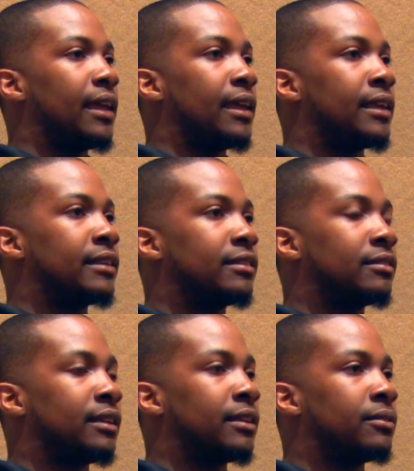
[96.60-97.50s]
And
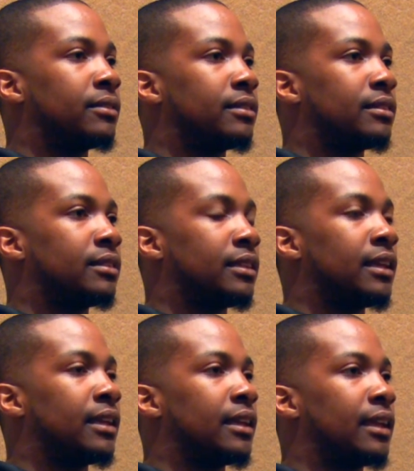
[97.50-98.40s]
so they was,
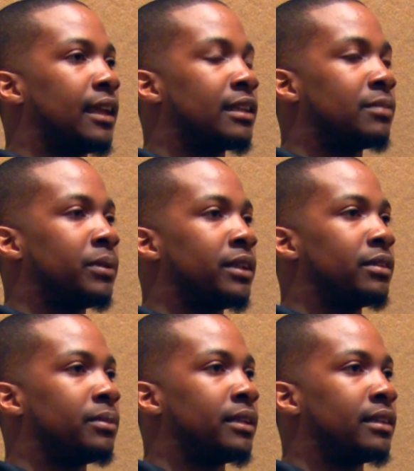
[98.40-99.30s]
they had explained to
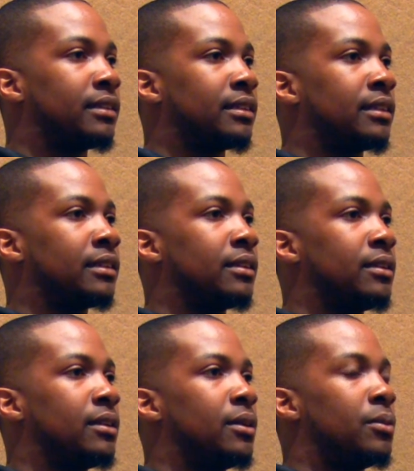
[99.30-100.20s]
me, they says,
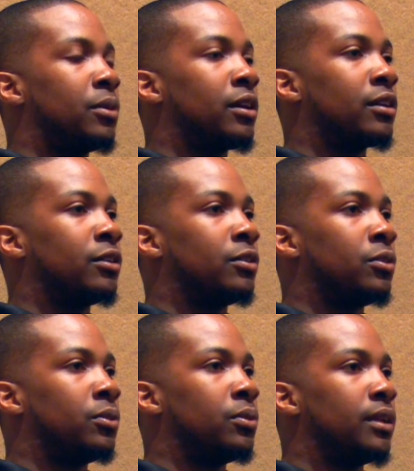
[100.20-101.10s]
well, our
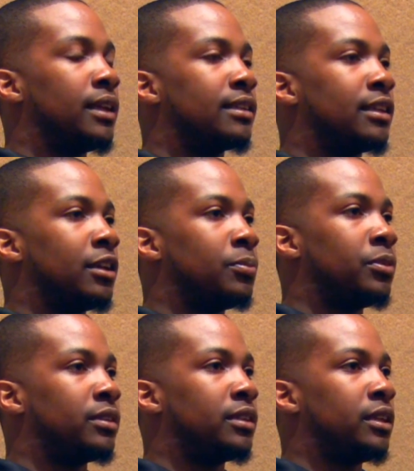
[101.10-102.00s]
goal is to help you
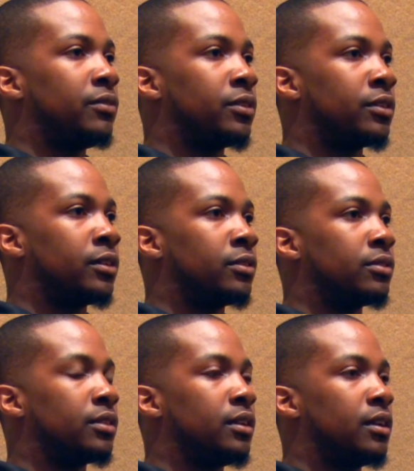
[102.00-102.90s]
achieve your
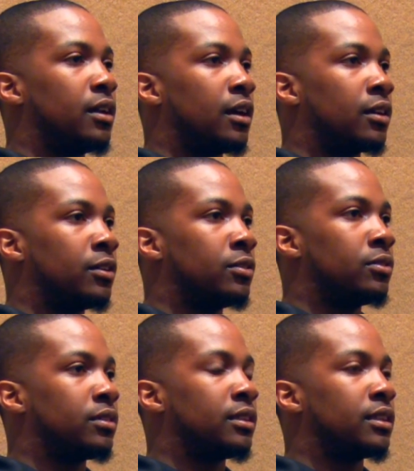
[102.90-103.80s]
goals. Our
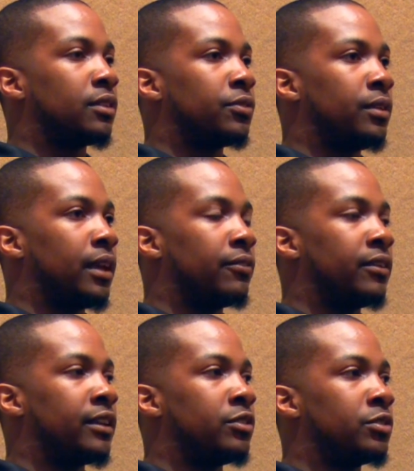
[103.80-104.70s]
goals is if you have
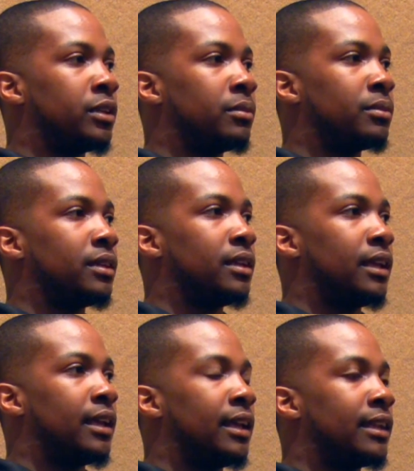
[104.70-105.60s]
any dreams,
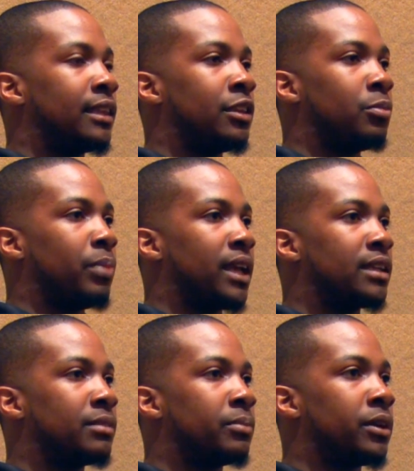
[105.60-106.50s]
anything you're
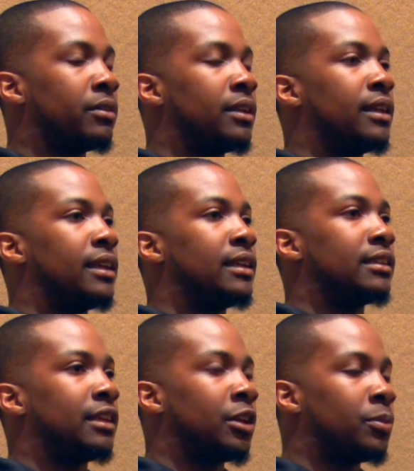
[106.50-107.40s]
passionate about, is
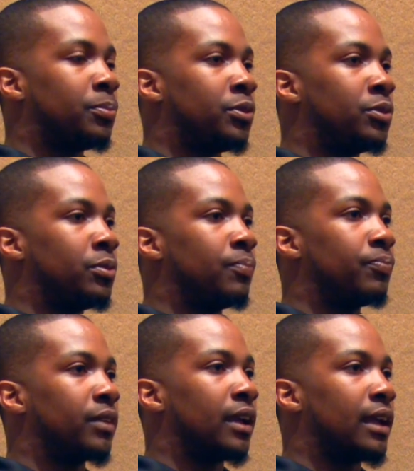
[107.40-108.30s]
to help you
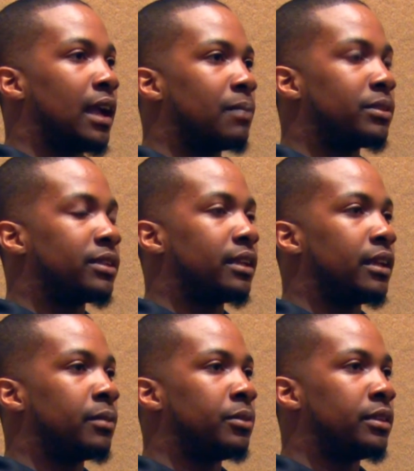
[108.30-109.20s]
accomplish it,
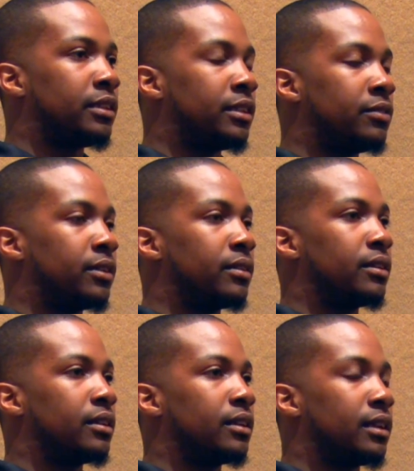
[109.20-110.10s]
help you achieve it.
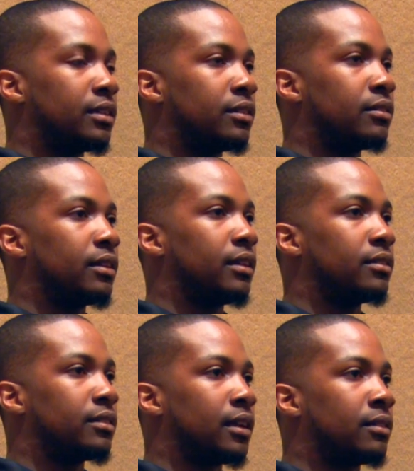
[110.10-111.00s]
I said, okay,
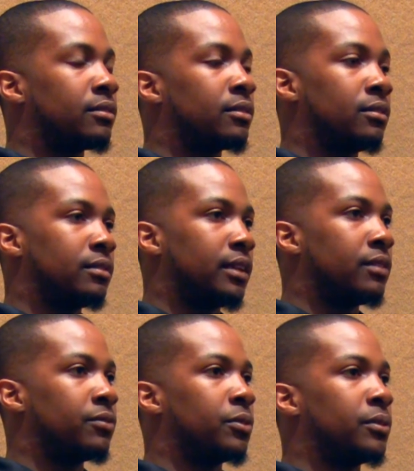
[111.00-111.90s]
so I was gonna take
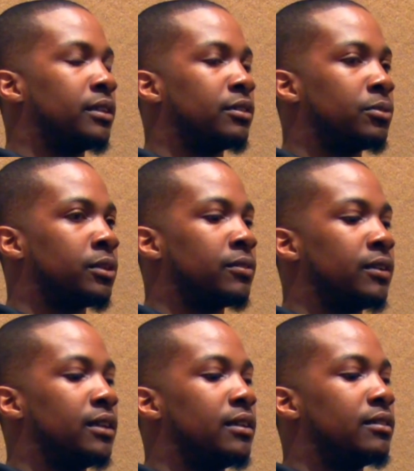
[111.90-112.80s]
them for what it is worth.
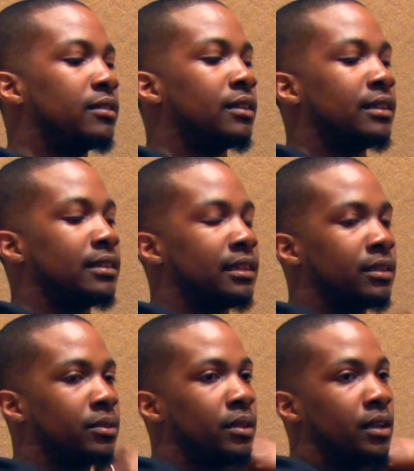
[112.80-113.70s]
So they
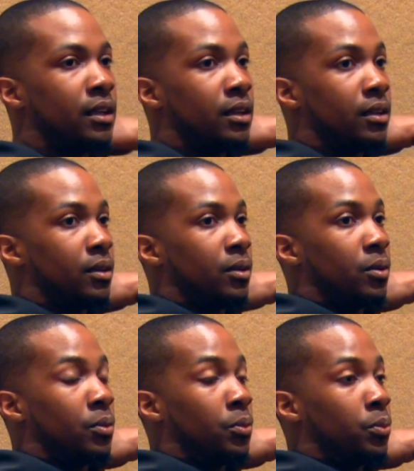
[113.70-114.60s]
says,
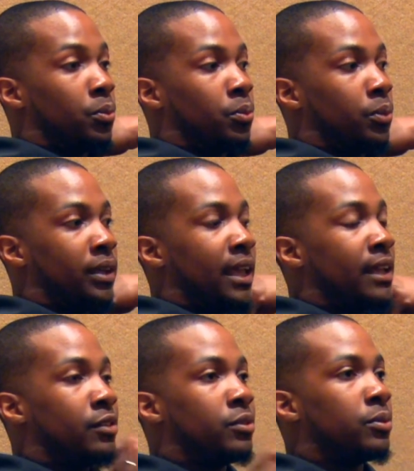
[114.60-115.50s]
we
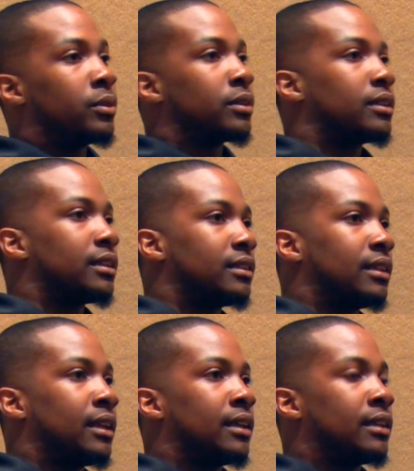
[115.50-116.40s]
can't do the work. They
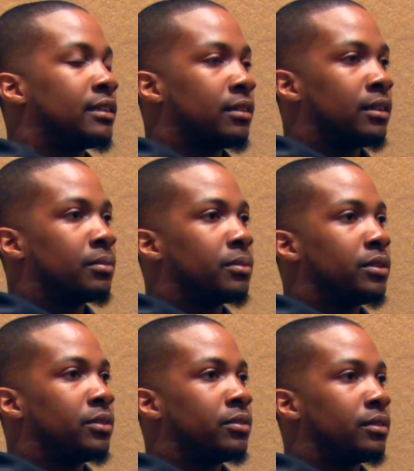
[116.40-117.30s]
say, it's all up to
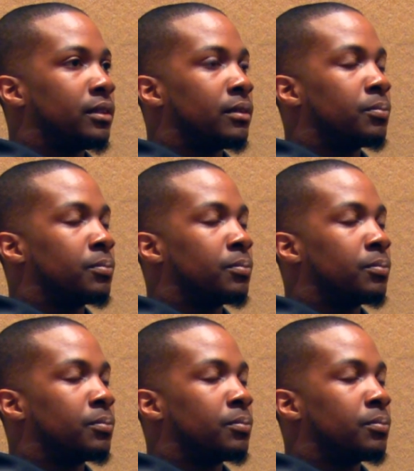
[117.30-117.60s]
you.